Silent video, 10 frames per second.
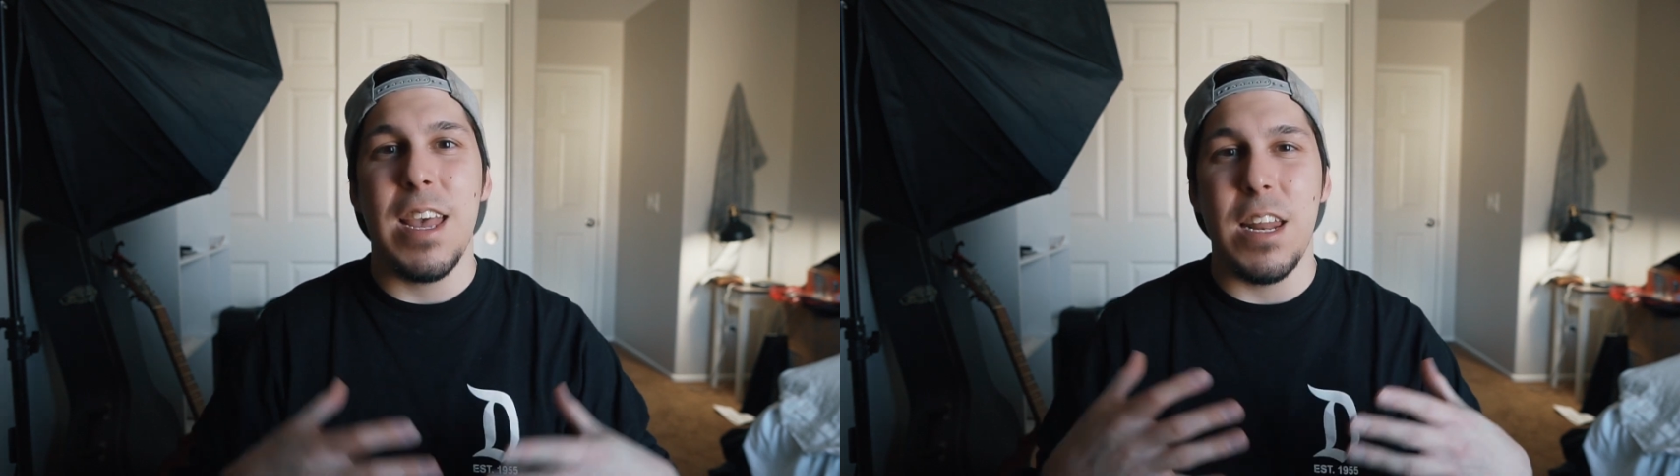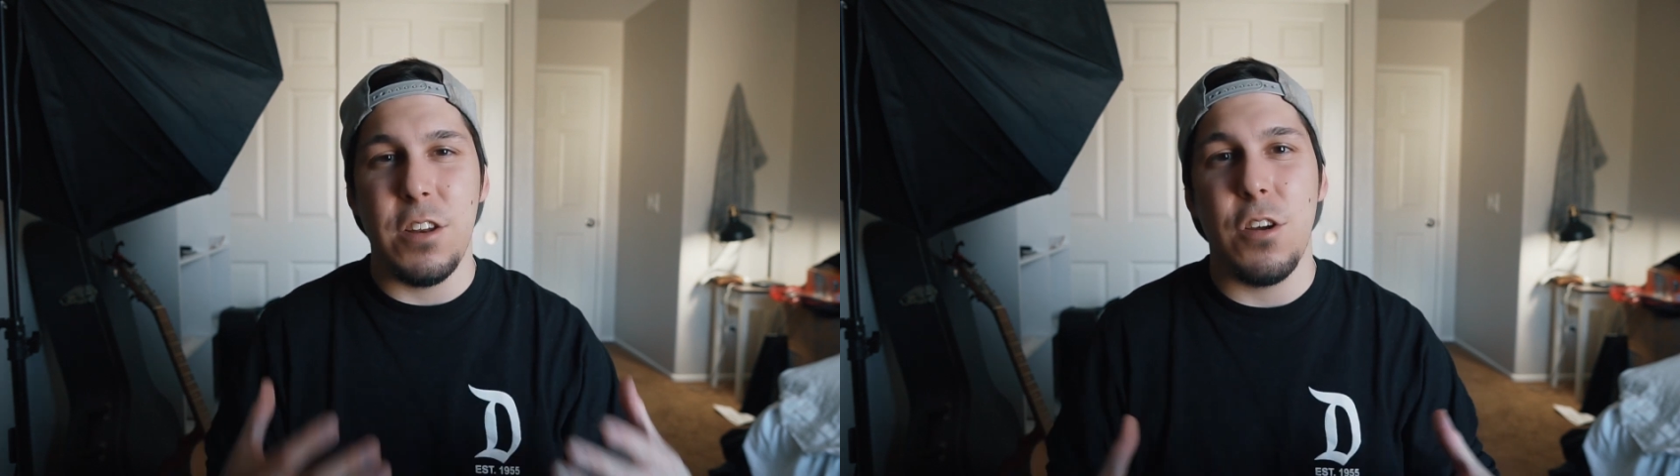
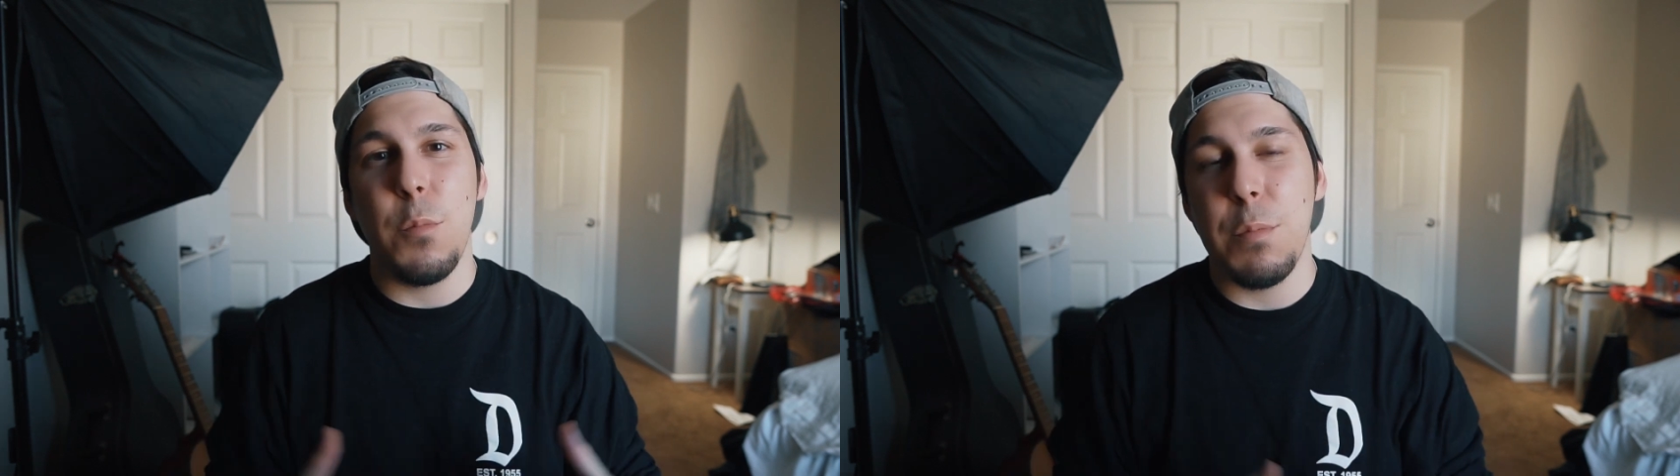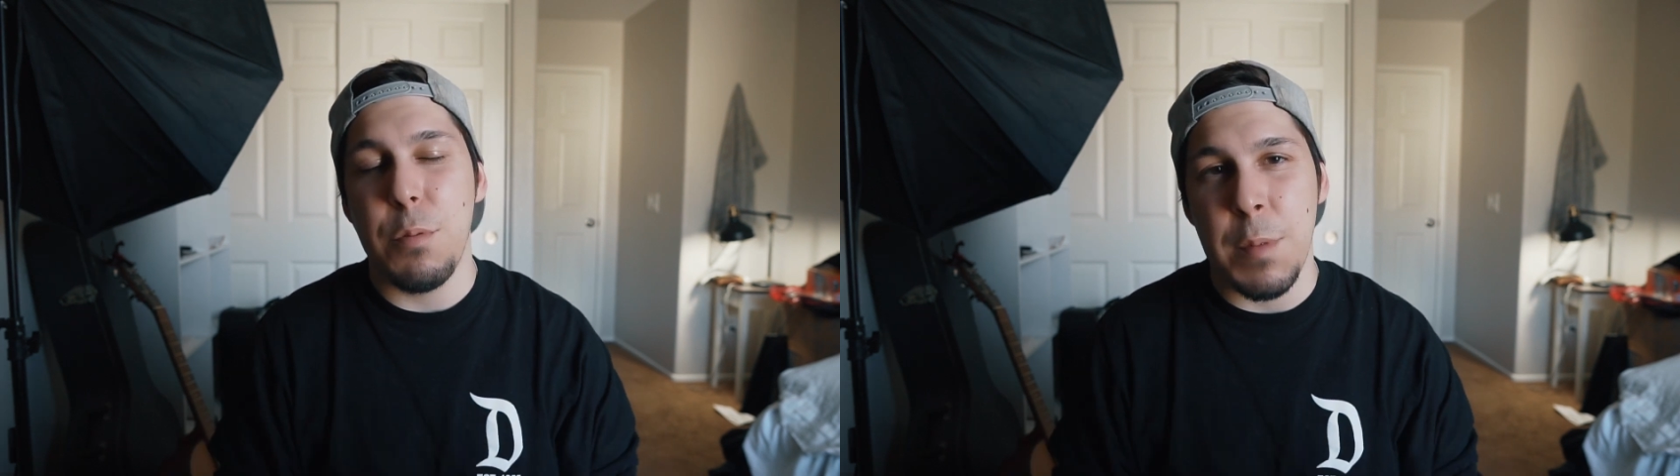in
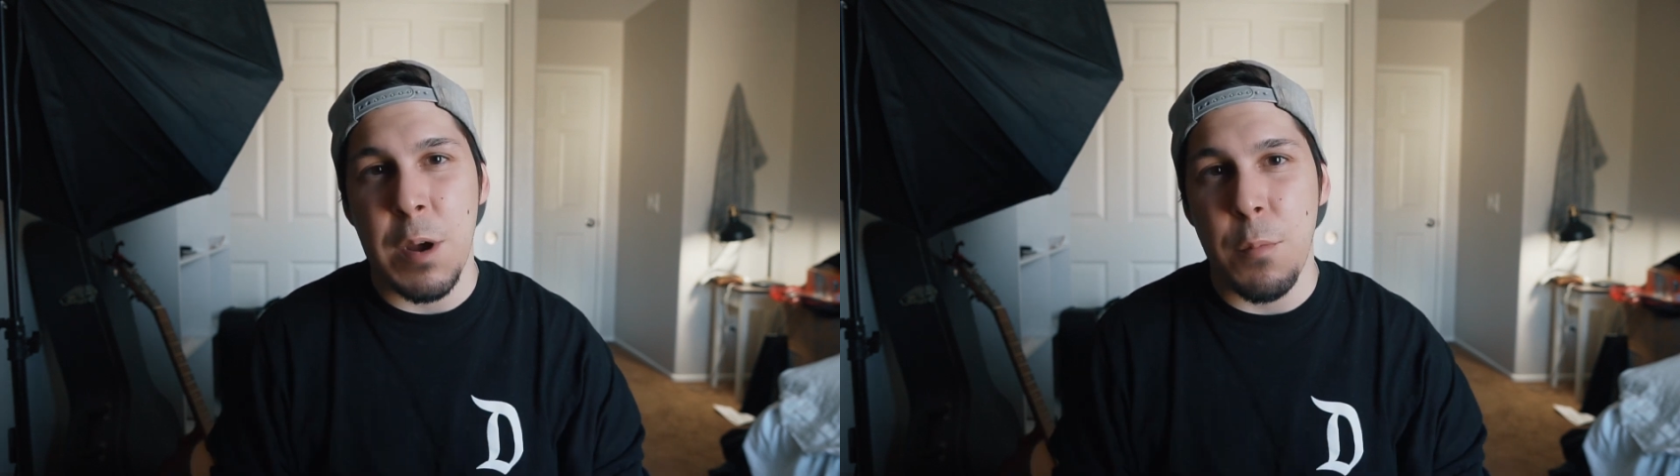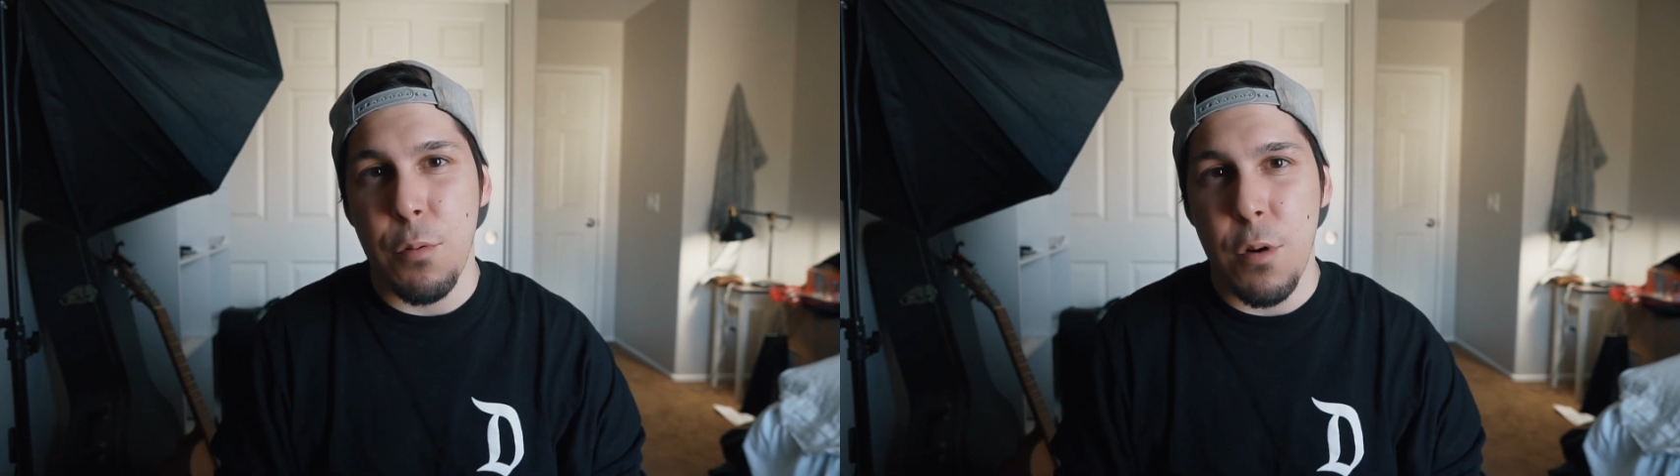Adobe
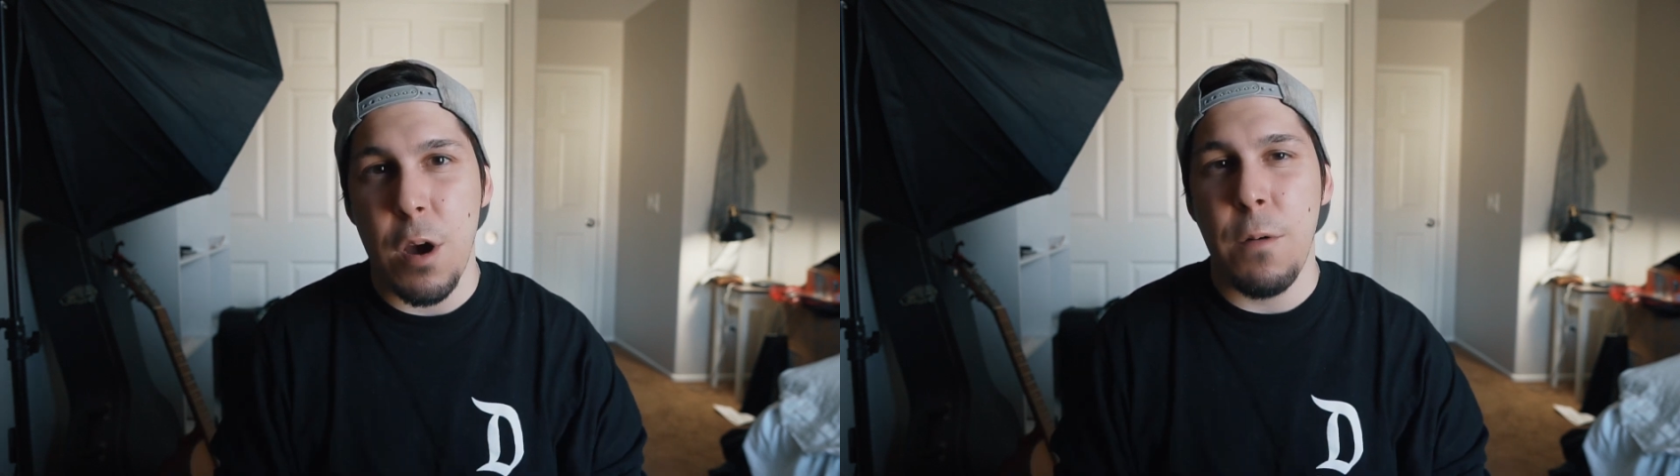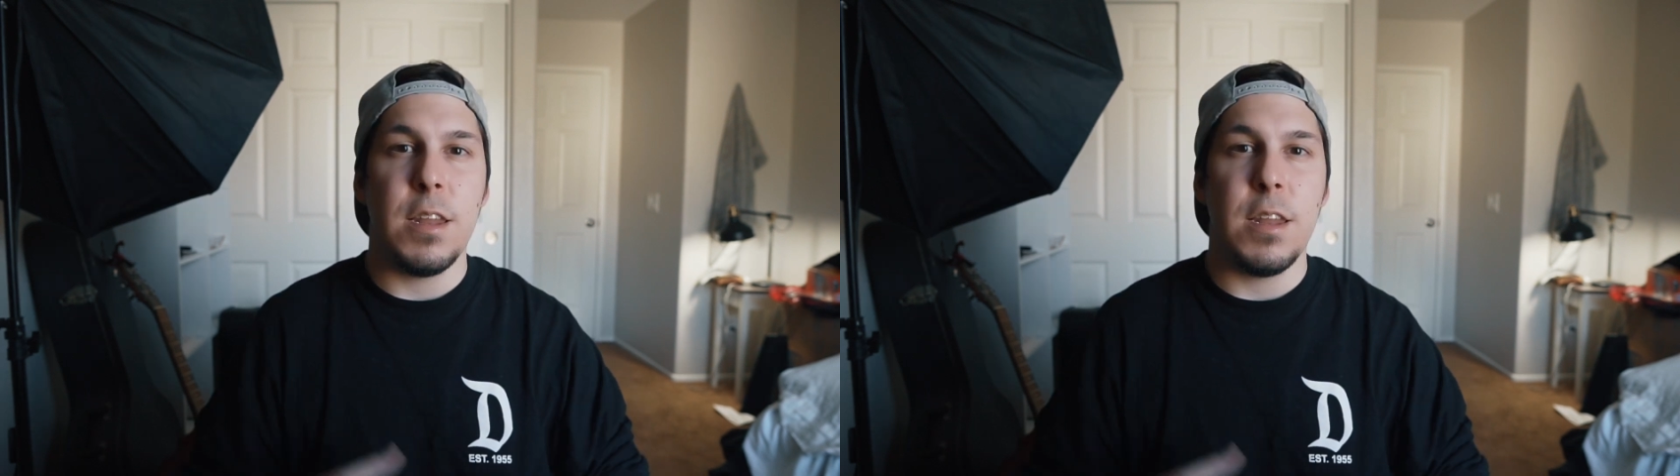Premiere Pro.